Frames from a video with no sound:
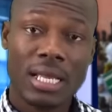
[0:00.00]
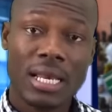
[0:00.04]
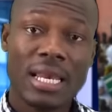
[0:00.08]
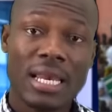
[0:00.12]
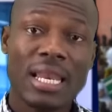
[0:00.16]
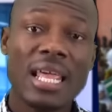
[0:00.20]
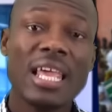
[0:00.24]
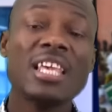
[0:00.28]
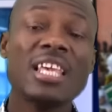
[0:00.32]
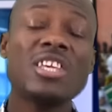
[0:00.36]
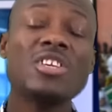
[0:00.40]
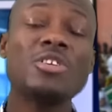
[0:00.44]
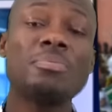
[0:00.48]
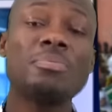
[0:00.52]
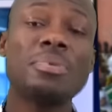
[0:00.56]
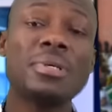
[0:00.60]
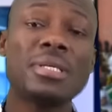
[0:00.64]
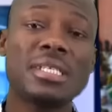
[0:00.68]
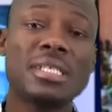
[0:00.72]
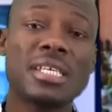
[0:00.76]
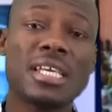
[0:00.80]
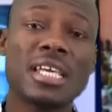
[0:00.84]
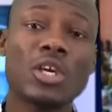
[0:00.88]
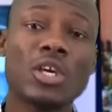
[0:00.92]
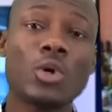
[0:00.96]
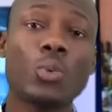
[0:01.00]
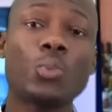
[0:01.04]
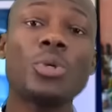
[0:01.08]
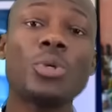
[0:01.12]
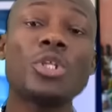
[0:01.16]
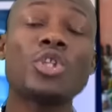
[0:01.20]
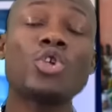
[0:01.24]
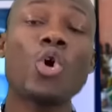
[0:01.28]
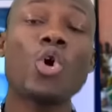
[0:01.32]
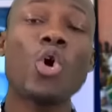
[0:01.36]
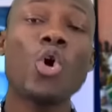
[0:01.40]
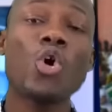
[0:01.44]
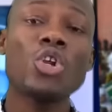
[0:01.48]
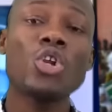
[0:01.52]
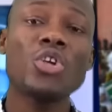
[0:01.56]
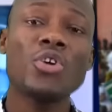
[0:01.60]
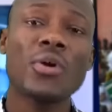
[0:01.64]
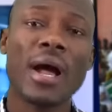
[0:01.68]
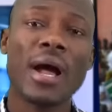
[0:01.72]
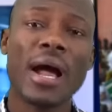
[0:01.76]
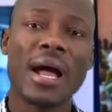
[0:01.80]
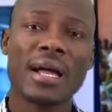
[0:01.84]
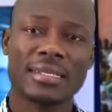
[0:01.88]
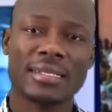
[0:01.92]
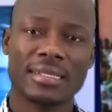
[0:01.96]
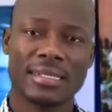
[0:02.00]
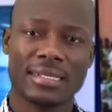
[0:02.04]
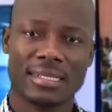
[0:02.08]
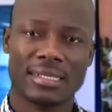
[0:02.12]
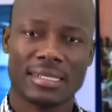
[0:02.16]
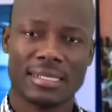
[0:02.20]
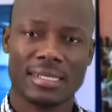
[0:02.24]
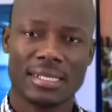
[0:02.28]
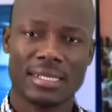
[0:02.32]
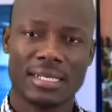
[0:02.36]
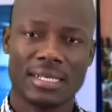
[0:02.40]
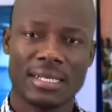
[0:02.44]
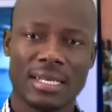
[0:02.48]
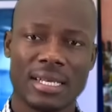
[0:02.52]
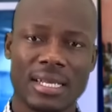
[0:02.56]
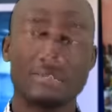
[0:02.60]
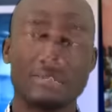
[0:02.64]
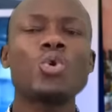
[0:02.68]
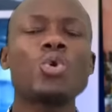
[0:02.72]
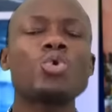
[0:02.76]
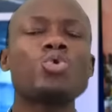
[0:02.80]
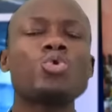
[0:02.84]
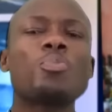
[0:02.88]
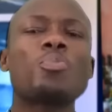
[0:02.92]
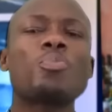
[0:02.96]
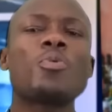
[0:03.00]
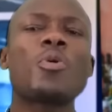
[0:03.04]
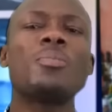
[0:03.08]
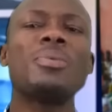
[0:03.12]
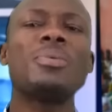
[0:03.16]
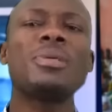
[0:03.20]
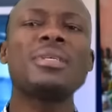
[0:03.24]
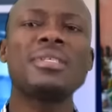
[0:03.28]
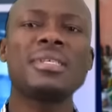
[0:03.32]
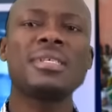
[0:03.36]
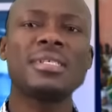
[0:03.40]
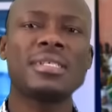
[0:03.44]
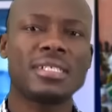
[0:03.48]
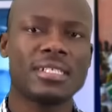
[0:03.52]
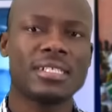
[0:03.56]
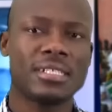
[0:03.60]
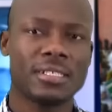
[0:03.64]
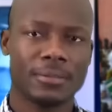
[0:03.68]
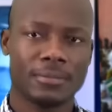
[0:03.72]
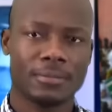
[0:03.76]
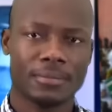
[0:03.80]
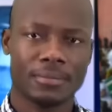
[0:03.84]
let it be say with all your heart, not to publicity.